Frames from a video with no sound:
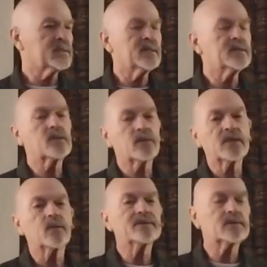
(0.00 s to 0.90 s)
a sense. So
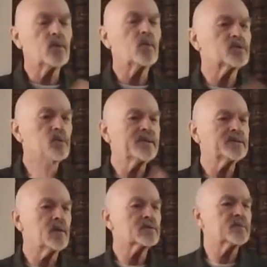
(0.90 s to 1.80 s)
anyway, so we
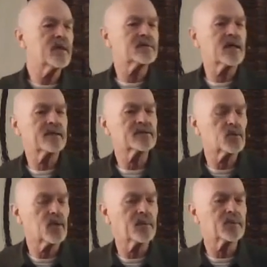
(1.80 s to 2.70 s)
talked about that, and
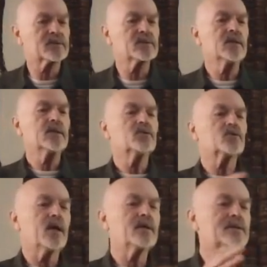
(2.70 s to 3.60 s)
so I was
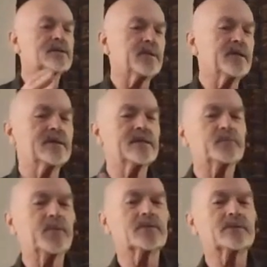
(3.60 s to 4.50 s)
trying to explain to this
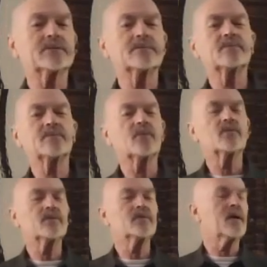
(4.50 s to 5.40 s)
person,
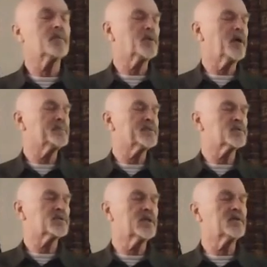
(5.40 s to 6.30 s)
not perhaps so
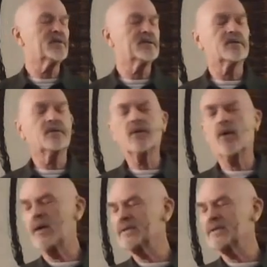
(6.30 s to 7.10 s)
skillfully, no. I